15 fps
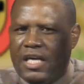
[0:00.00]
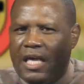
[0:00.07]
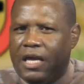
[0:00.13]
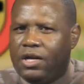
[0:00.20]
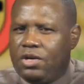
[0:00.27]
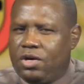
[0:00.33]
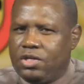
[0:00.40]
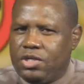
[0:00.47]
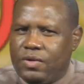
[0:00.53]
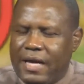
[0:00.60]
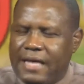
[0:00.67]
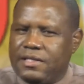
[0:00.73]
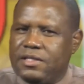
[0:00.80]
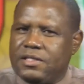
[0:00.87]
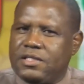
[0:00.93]
England,
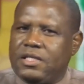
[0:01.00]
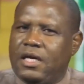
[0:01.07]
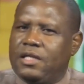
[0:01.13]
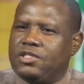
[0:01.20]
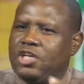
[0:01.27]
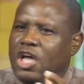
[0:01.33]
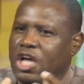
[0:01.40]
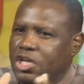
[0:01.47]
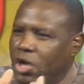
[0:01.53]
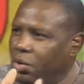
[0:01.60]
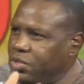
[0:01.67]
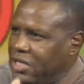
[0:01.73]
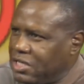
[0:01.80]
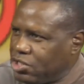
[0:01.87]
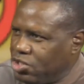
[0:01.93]
United States. Now
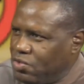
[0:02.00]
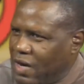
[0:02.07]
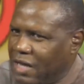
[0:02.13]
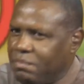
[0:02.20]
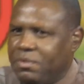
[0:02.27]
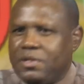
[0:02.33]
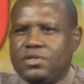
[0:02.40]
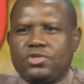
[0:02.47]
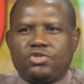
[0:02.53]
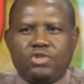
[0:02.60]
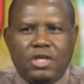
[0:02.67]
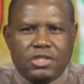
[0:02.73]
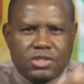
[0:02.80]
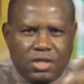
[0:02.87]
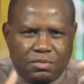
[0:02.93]
this new
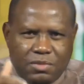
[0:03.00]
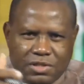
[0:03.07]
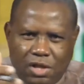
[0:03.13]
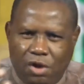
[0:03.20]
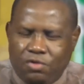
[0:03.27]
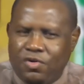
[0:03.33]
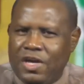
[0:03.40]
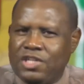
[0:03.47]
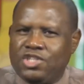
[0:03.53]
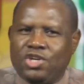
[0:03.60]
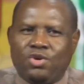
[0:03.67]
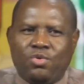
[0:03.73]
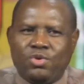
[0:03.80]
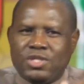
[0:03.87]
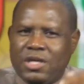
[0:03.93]
administration, Mr. Granger
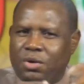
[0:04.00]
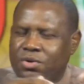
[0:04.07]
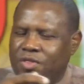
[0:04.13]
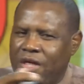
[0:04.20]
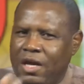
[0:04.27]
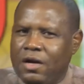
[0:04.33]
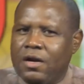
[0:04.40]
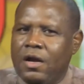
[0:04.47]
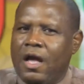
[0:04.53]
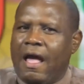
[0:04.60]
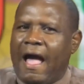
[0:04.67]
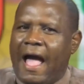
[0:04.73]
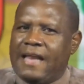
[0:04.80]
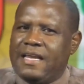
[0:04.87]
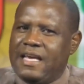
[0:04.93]
goes out there,
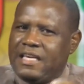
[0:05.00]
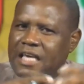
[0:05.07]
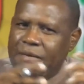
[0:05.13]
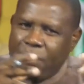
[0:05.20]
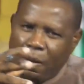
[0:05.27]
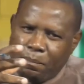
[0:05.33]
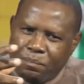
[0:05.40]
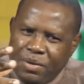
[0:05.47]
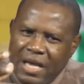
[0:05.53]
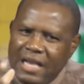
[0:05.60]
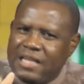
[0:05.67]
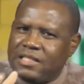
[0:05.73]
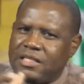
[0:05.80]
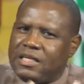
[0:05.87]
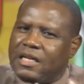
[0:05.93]
and they keep
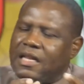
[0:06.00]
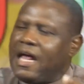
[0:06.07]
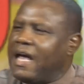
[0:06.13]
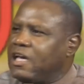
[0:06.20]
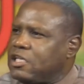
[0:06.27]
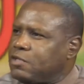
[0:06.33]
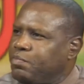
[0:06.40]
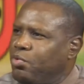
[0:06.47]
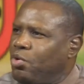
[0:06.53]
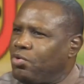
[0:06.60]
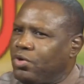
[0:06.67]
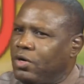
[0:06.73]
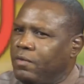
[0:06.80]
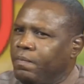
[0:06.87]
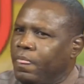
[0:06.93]
appealing to the
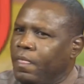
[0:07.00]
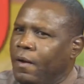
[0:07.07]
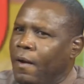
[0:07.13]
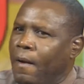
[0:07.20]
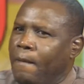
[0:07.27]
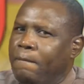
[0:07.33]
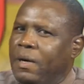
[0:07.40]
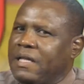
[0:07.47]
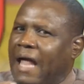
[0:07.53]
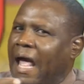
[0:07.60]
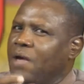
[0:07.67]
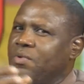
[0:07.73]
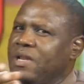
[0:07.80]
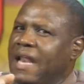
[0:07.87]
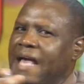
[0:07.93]
diaspora. But
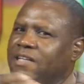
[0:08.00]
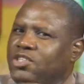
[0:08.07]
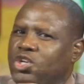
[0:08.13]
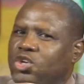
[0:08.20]
I would like to